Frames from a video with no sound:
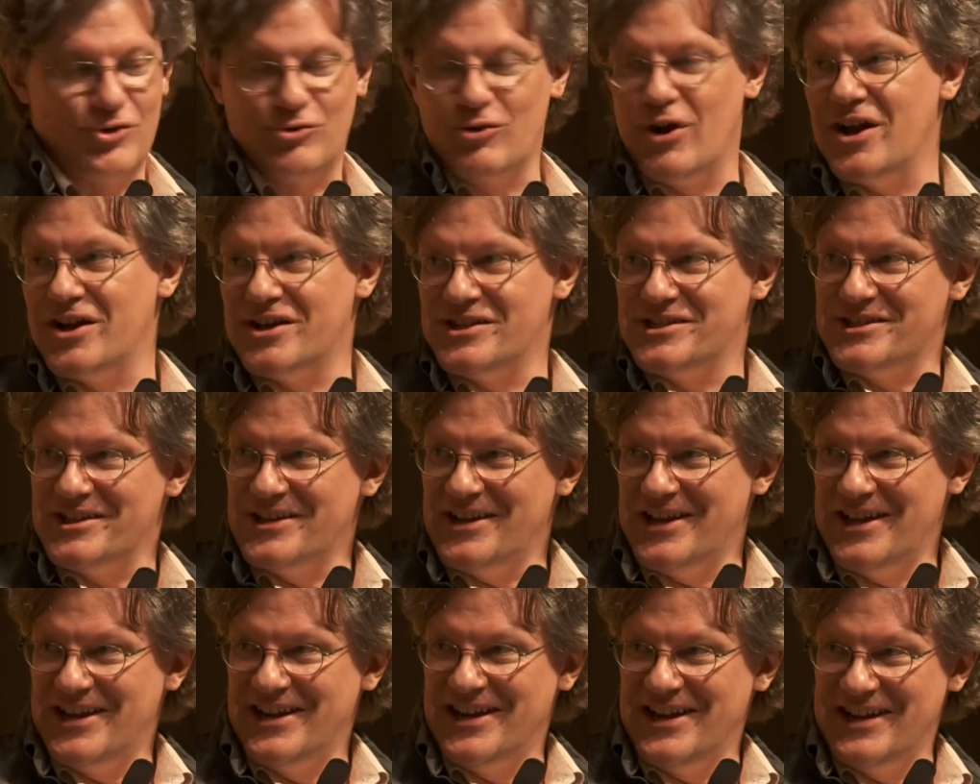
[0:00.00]
drugs
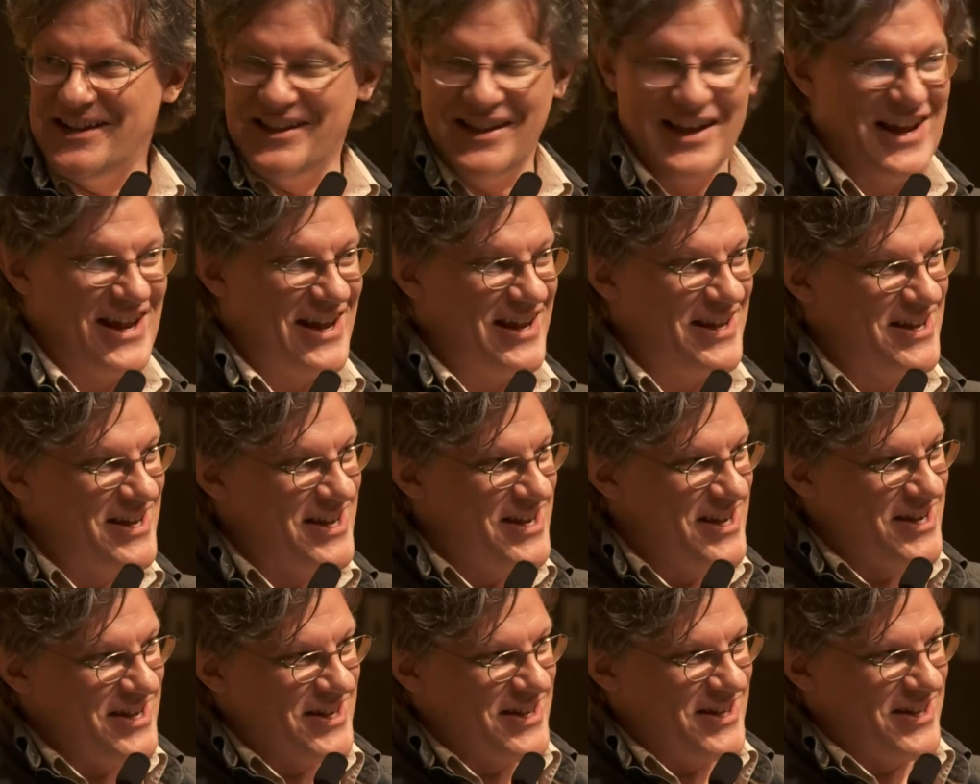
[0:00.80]
and it like
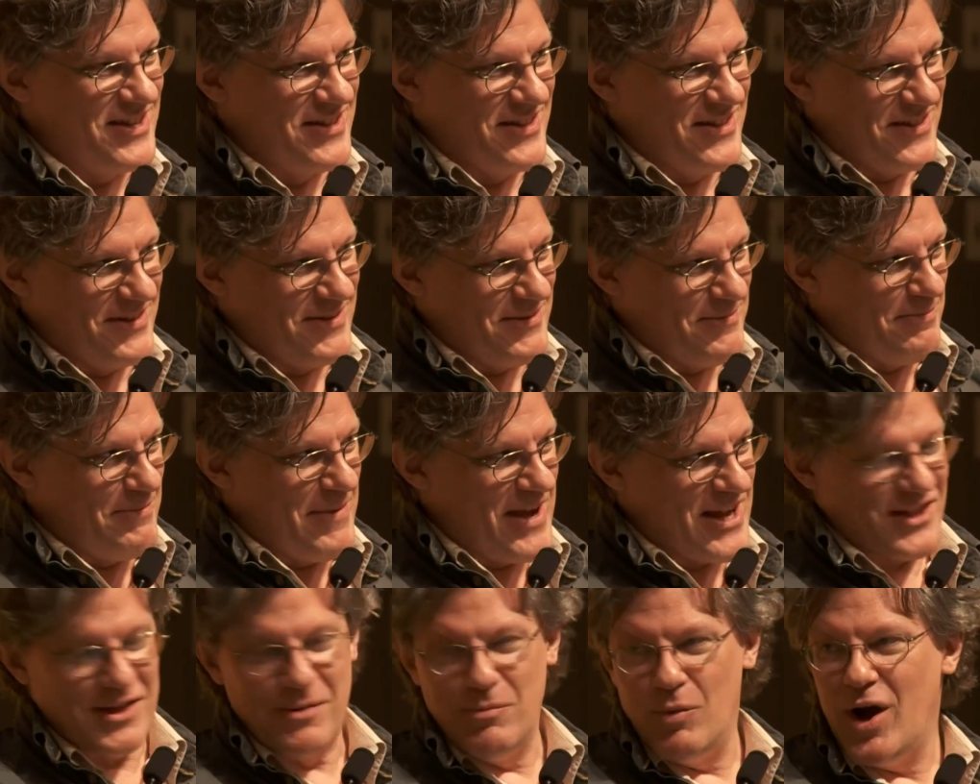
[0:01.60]
bit.
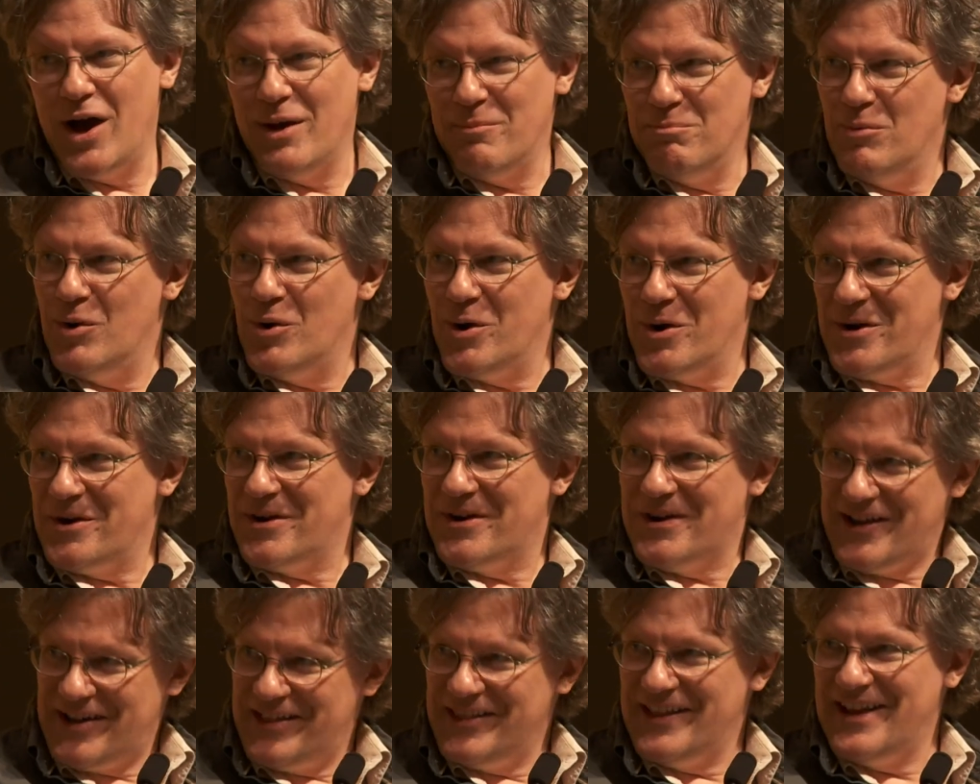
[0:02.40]
makes him want more.
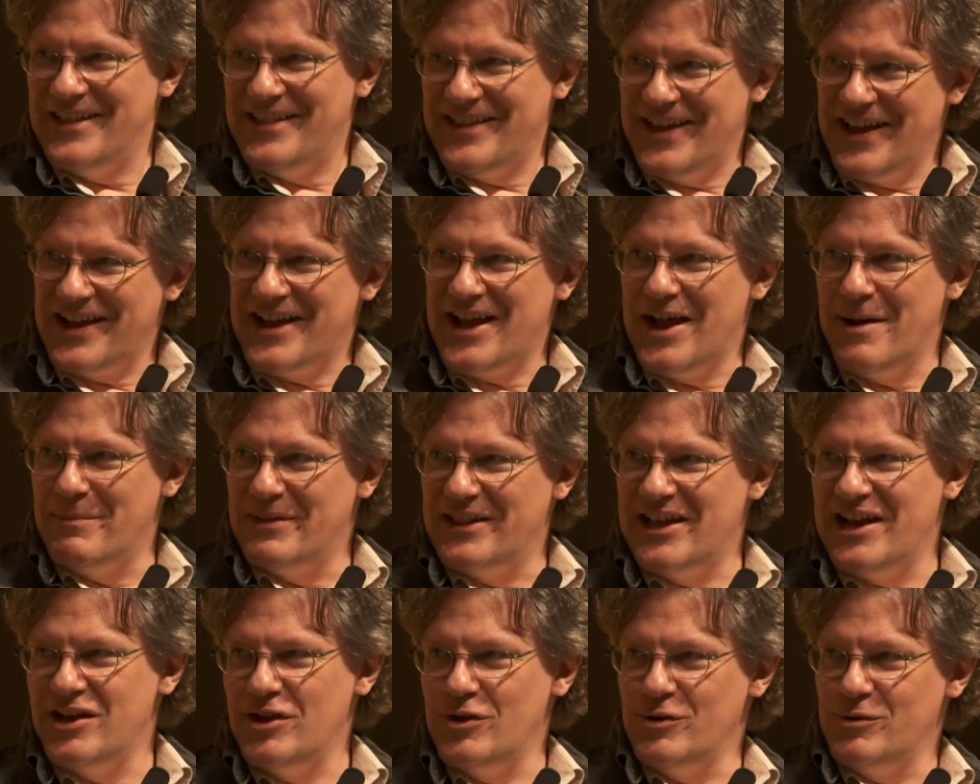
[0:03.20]
It's and like then drugs. they come and
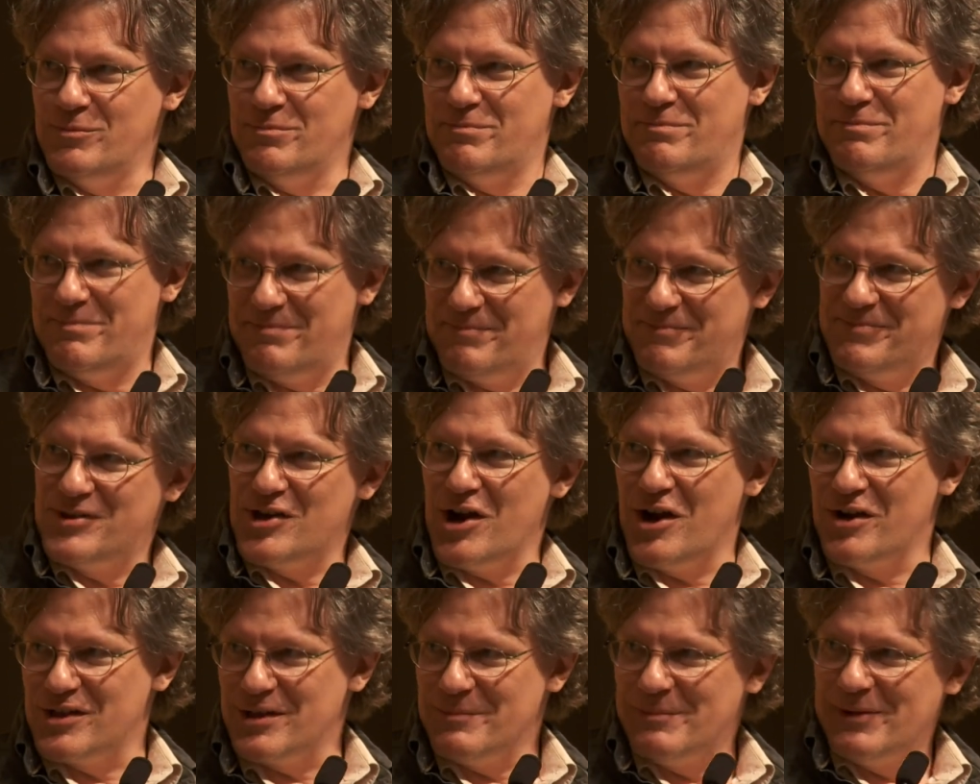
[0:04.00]
then you
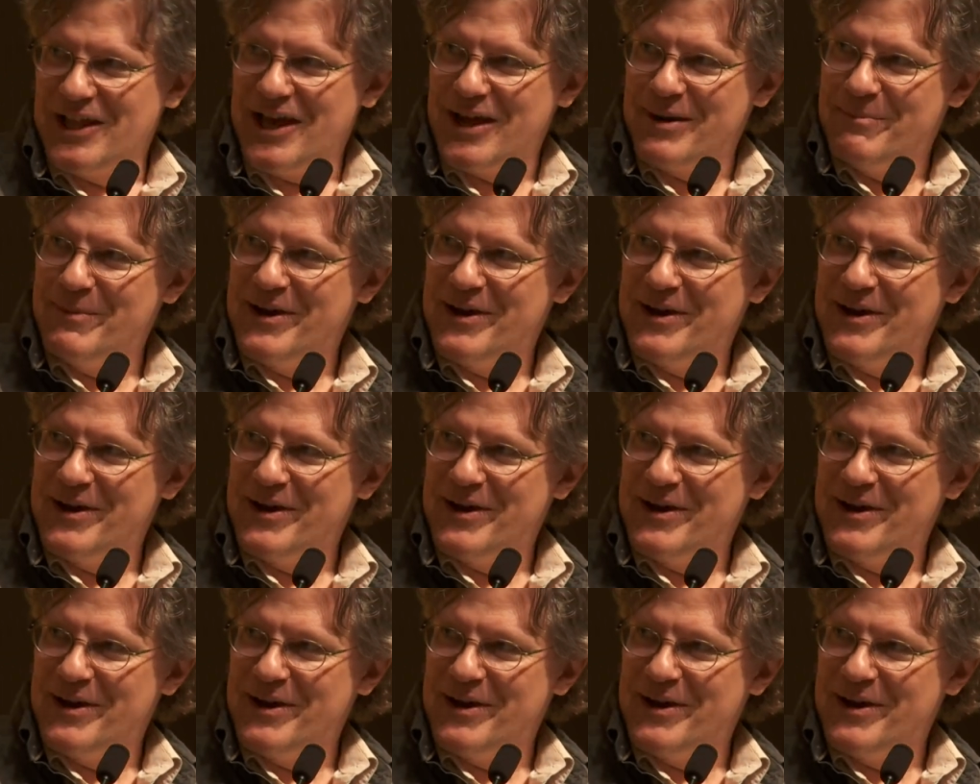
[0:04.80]
charge him a lot of